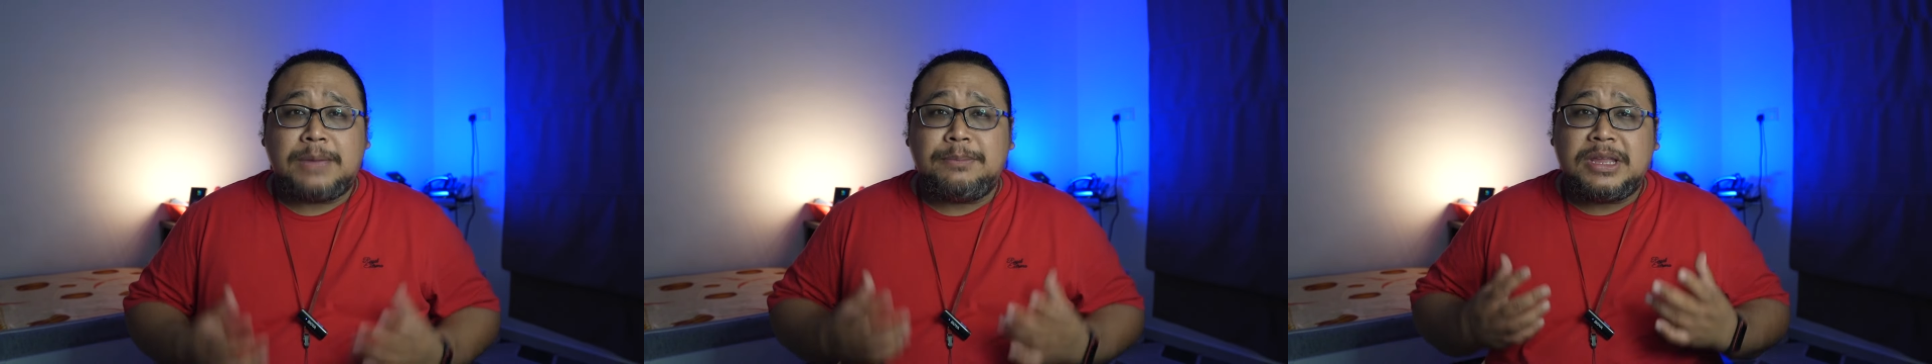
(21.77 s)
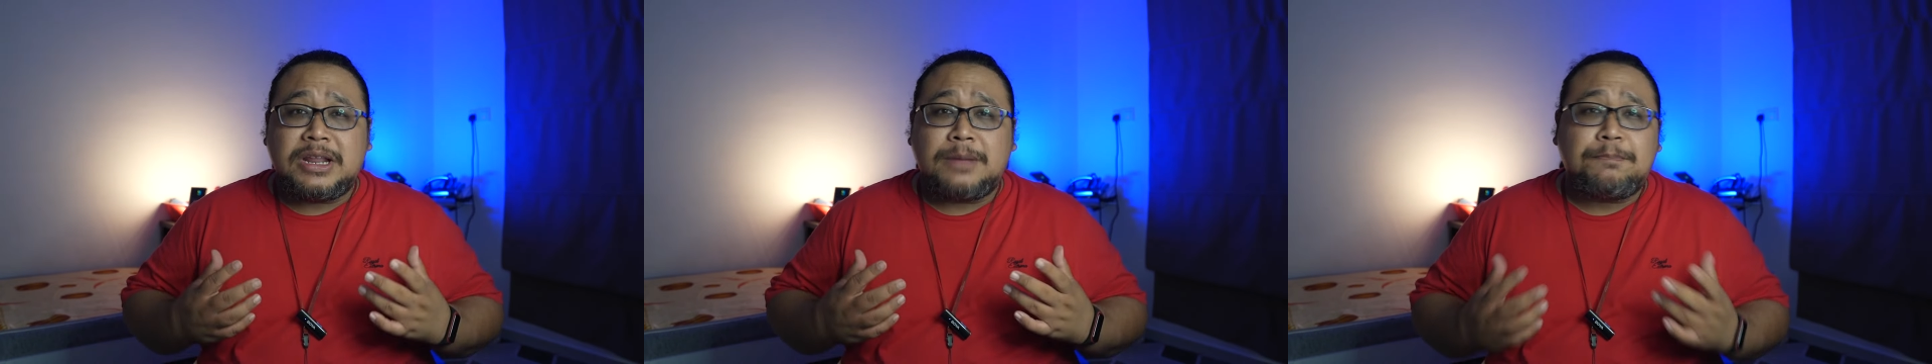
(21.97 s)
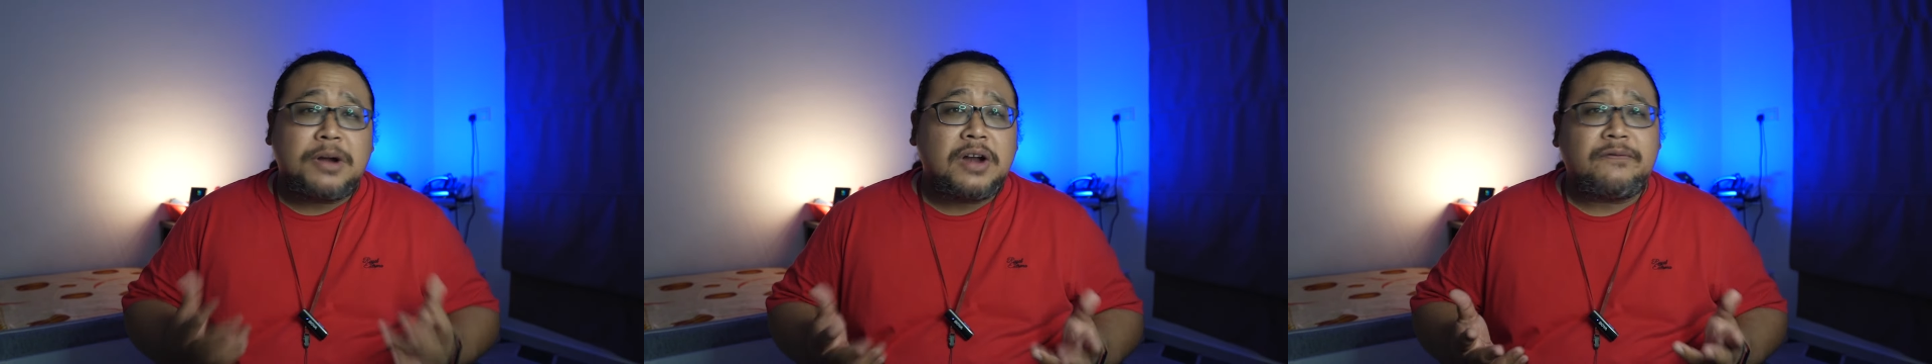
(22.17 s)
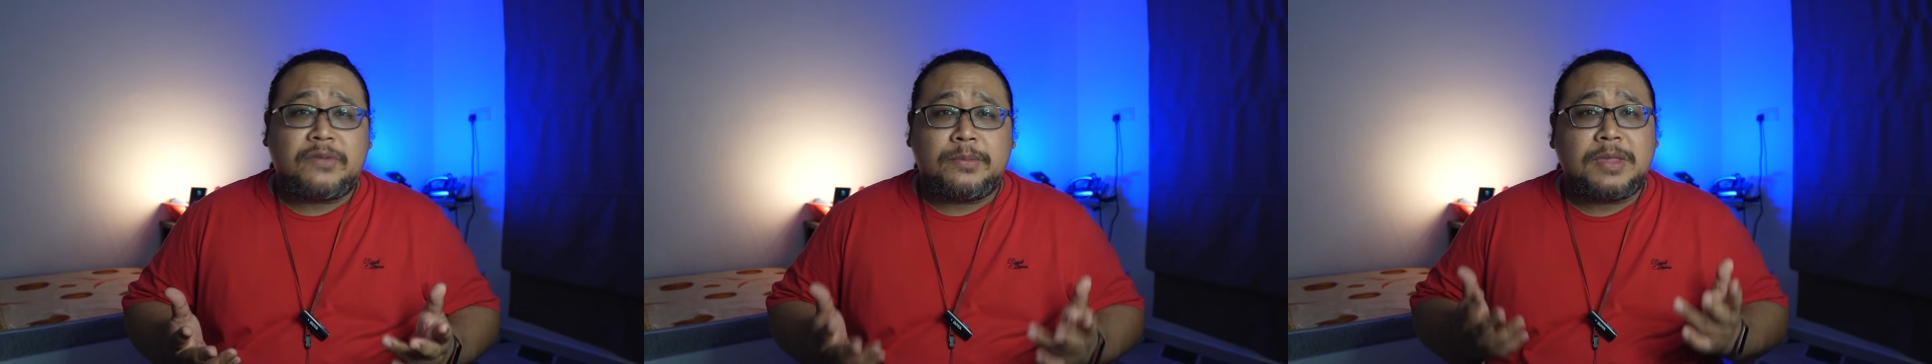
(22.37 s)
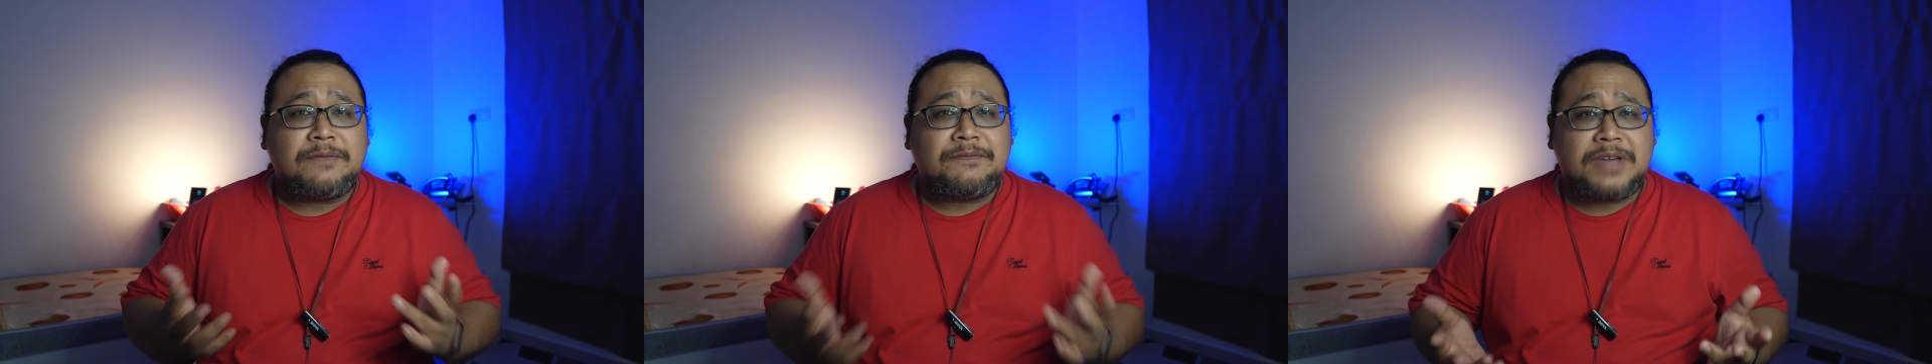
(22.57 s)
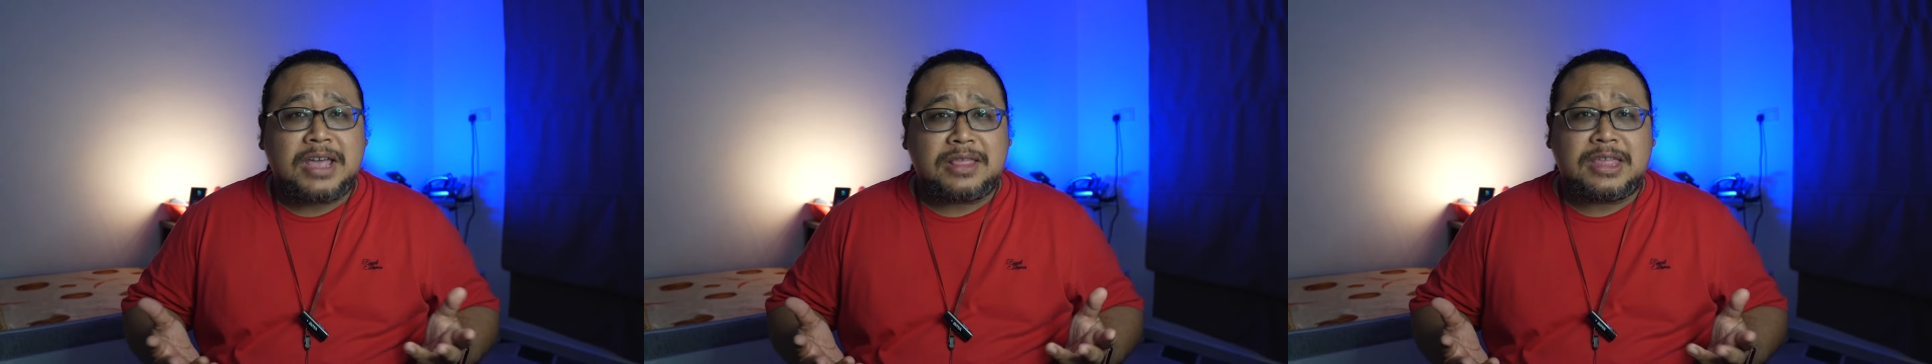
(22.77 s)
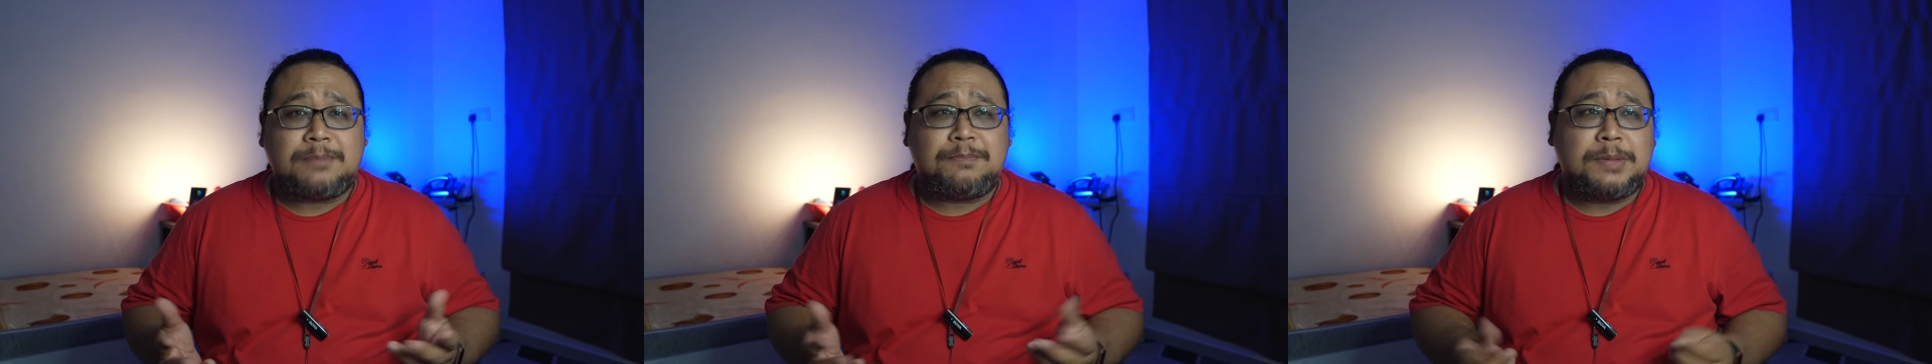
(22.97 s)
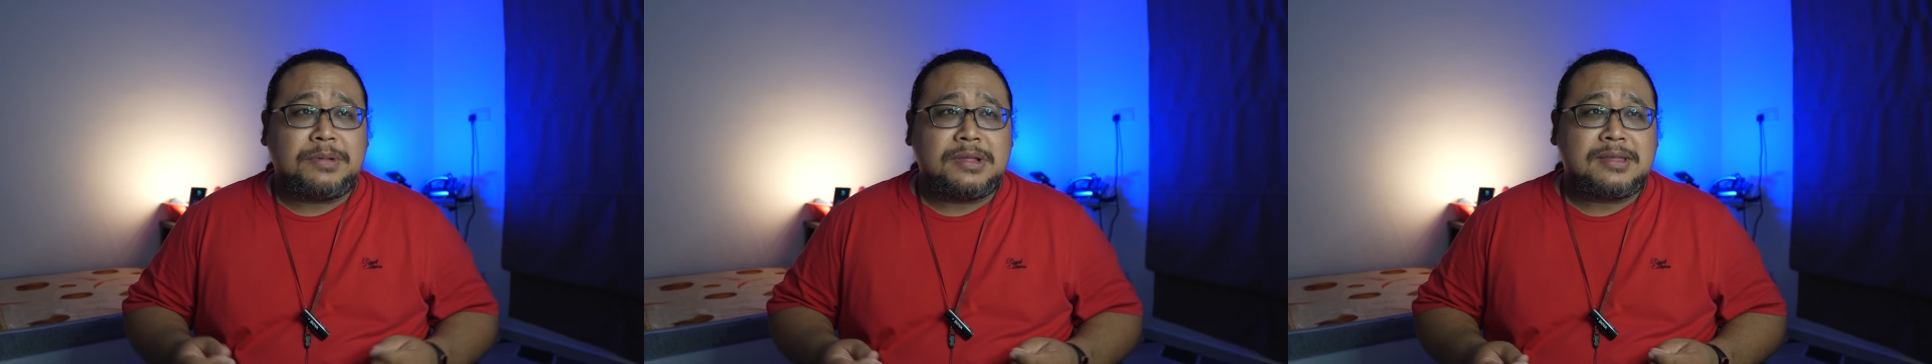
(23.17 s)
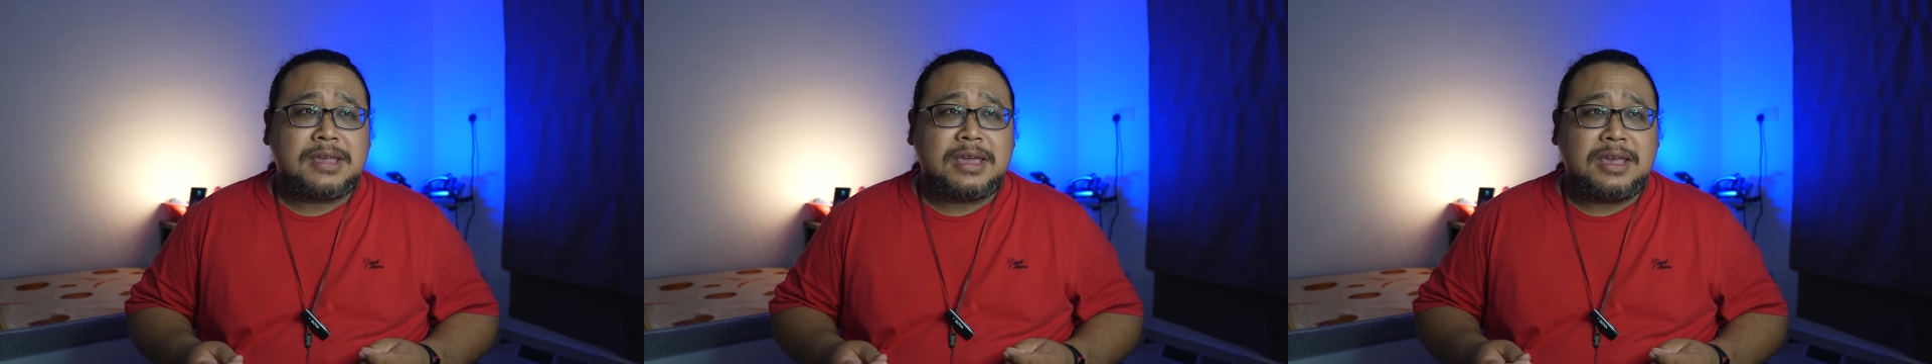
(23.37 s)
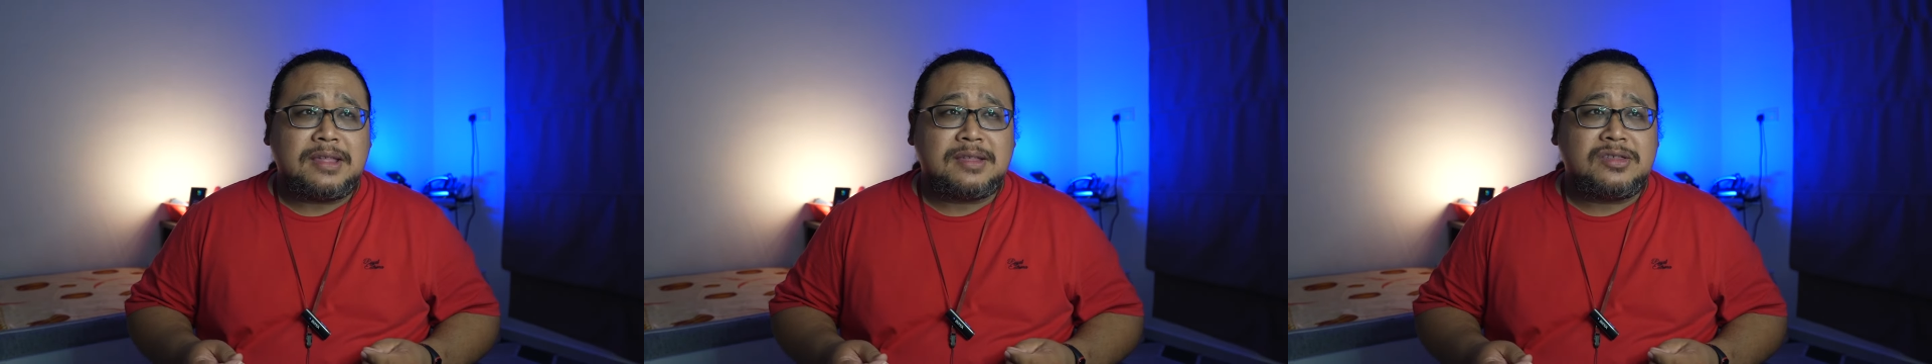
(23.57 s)
I mean, apart from the fact that people
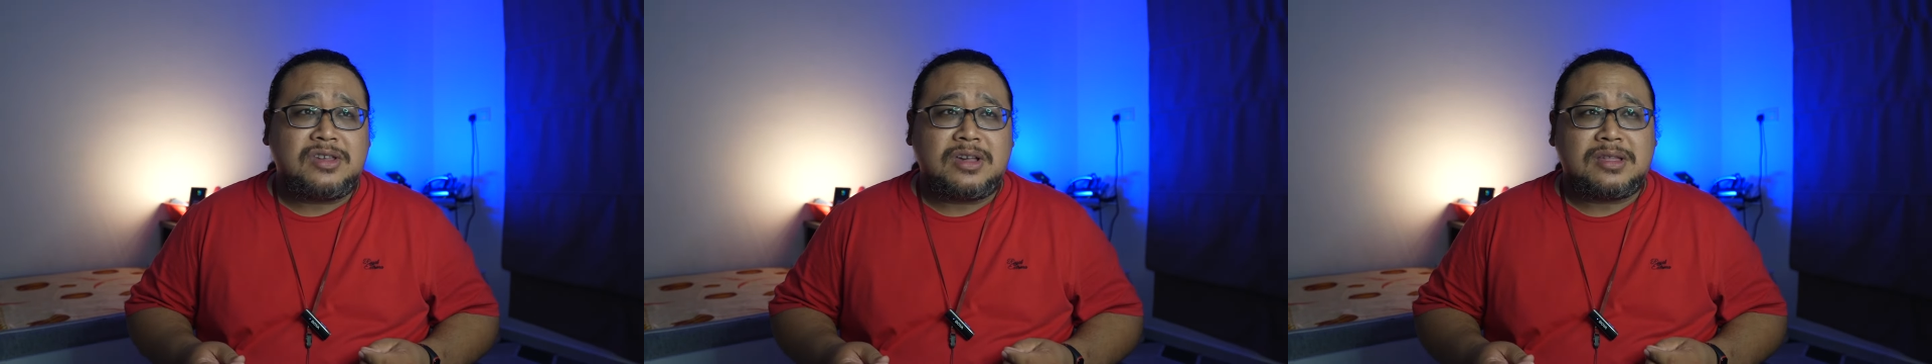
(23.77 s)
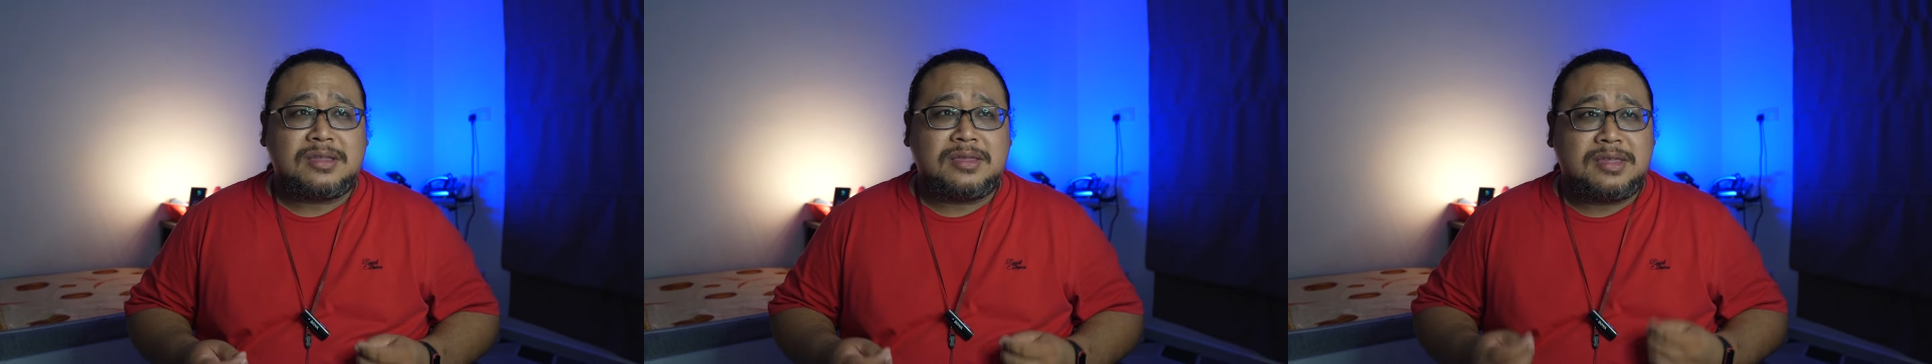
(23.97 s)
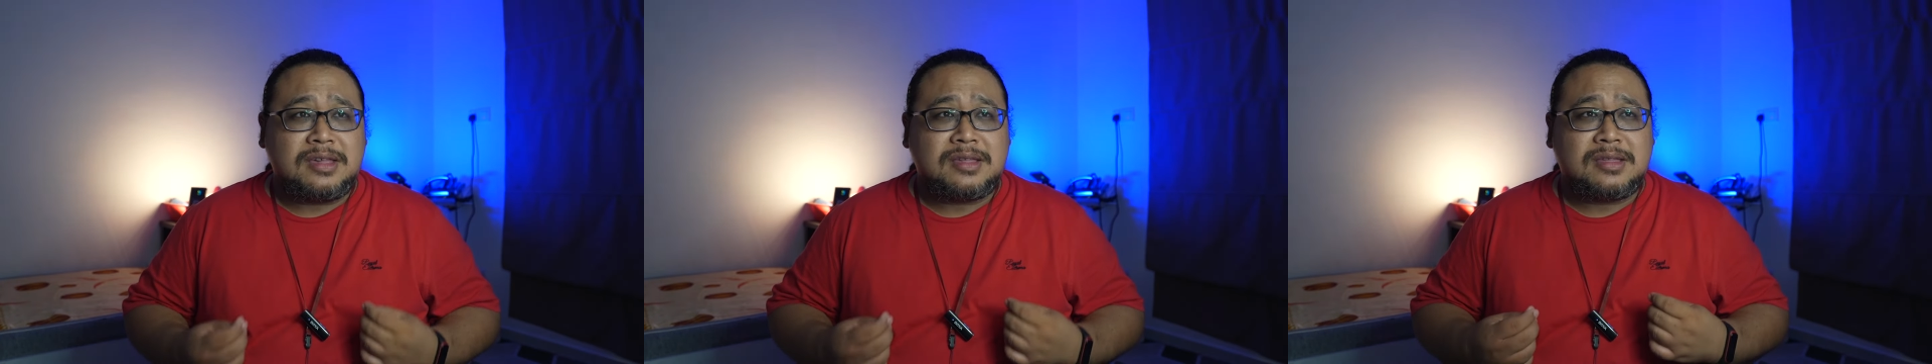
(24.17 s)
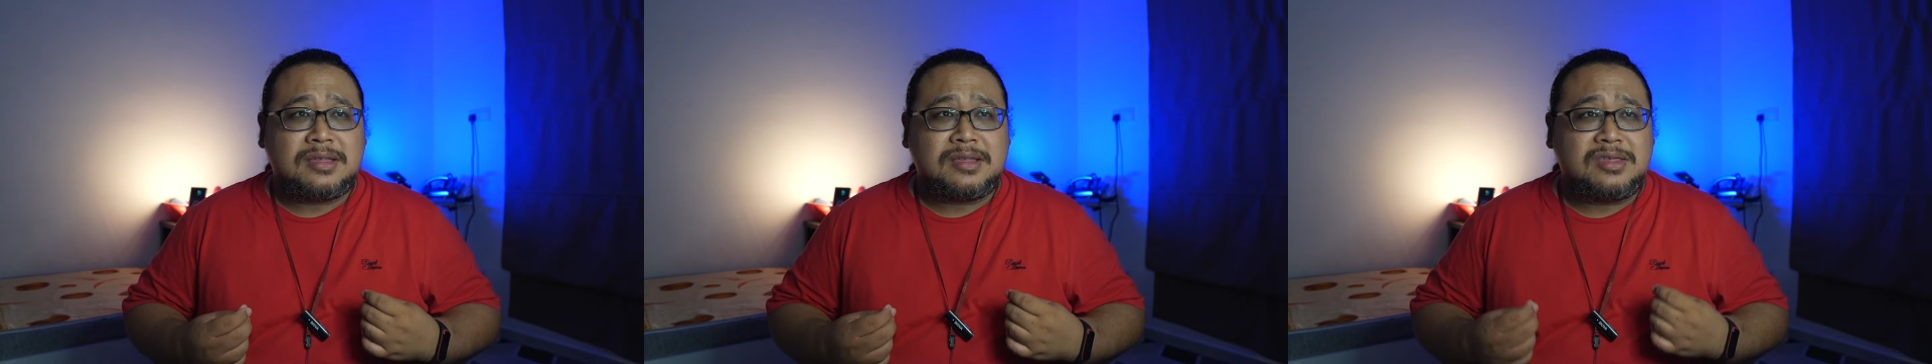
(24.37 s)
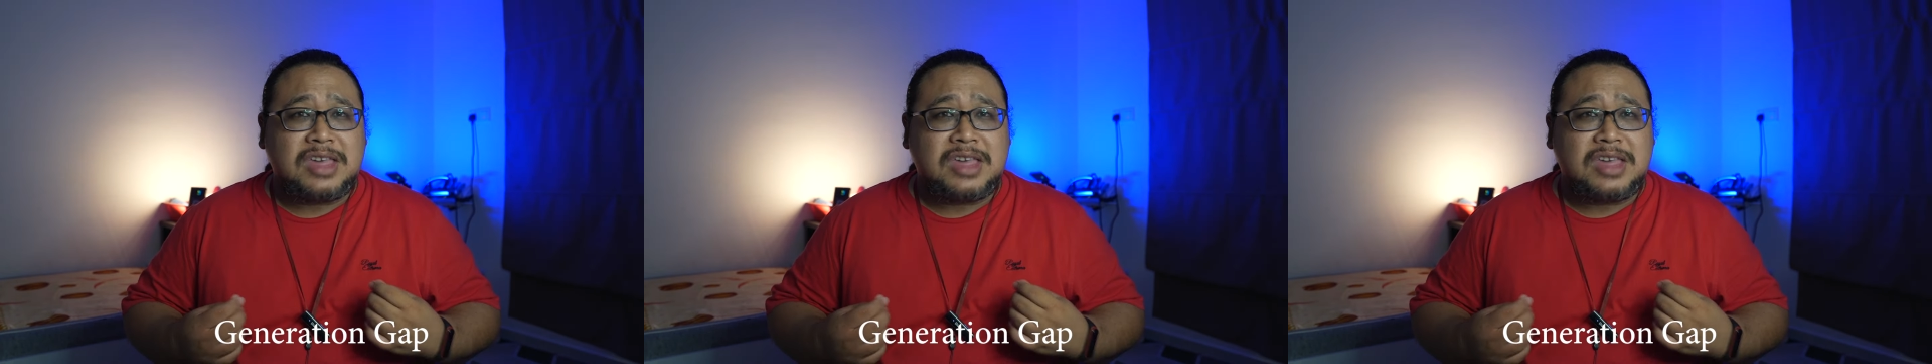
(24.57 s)
say it's just this